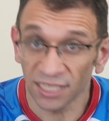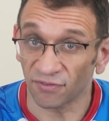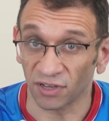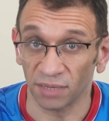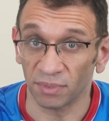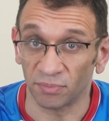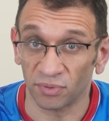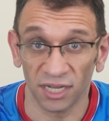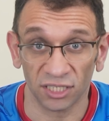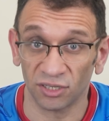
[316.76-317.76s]
have gone up in
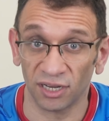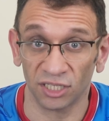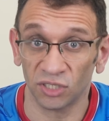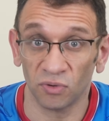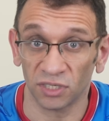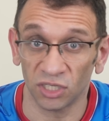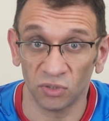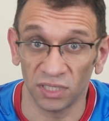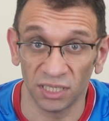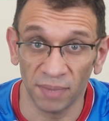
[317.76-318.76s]
price to like
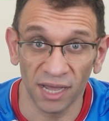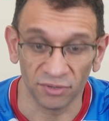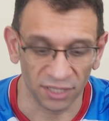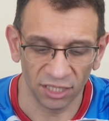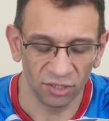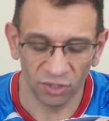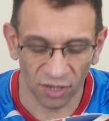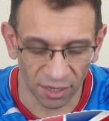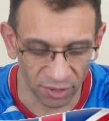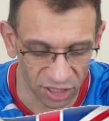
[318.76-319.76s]
£220. I don't know
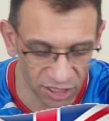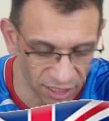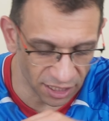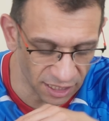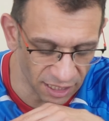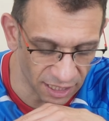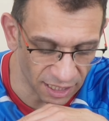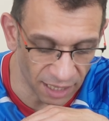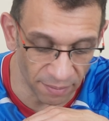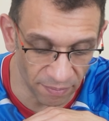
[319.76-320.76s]
how much the
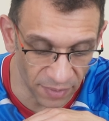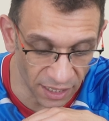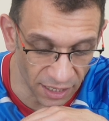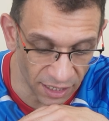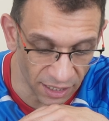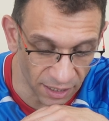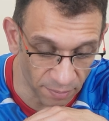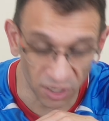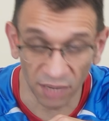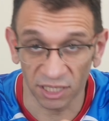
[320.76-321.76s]

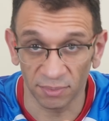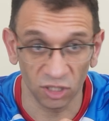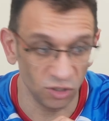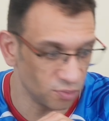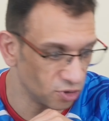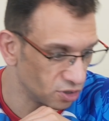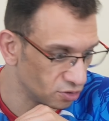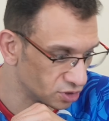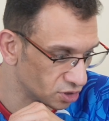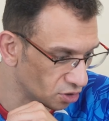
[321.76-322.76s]
Prime SP
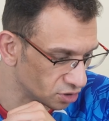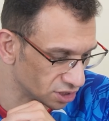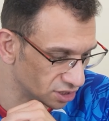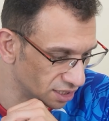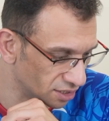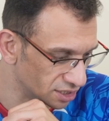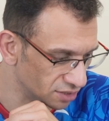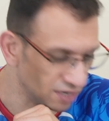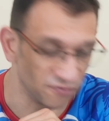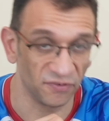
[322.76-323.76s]
2.0s cost, really, because you
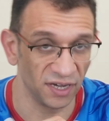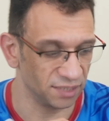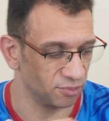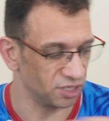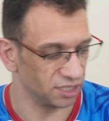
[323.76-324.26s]
can't find them on the